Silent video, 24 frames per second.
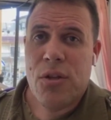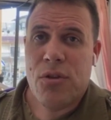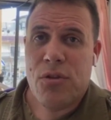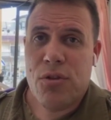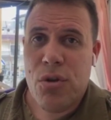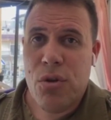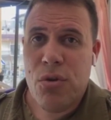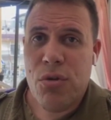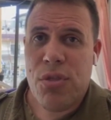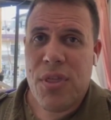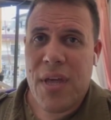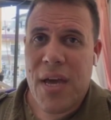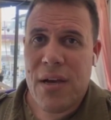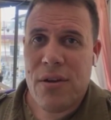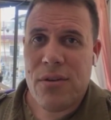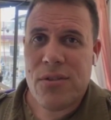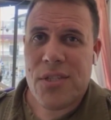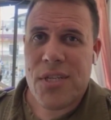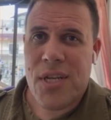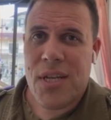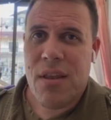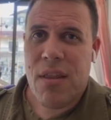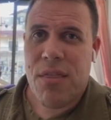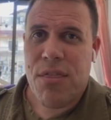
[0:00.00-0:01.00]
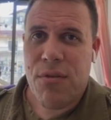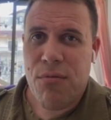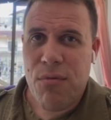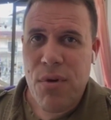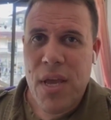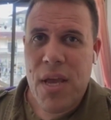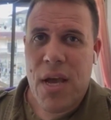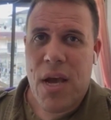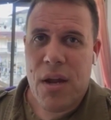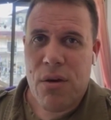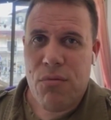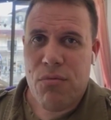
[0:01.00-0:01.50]

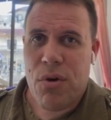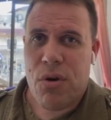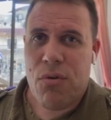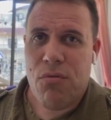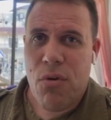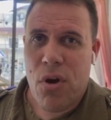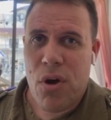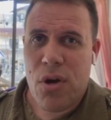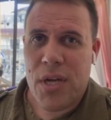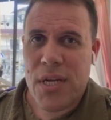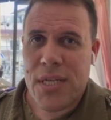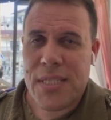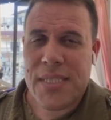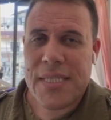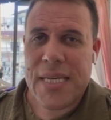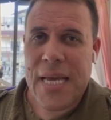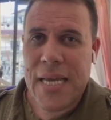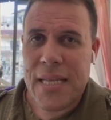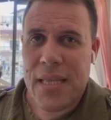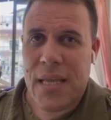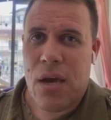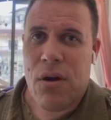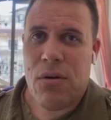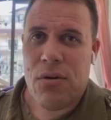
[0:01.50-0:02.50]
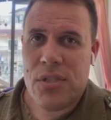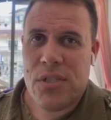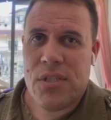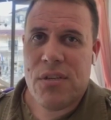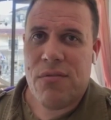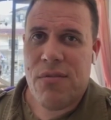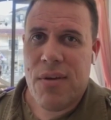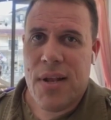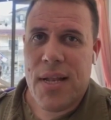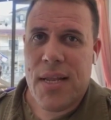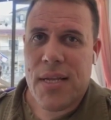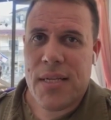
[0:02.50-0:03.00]
2,300 rockets at our
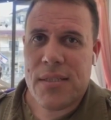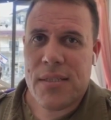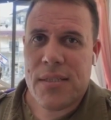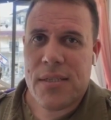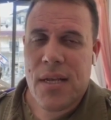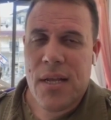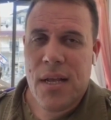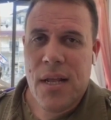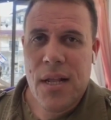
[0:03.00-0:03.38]
civilians.